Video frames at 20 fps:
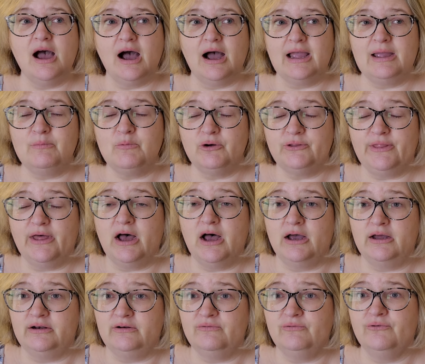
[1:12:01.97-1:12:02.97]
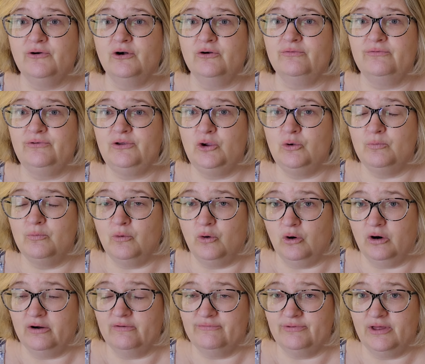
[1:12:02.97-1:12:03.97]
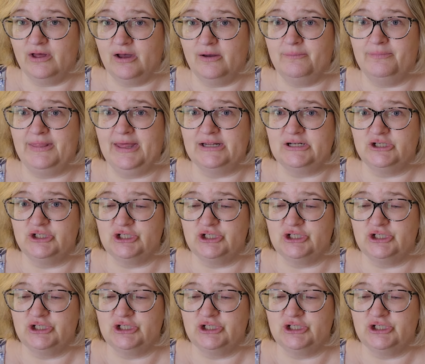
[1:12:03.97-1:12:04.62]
I am on the hunt for a few more of them that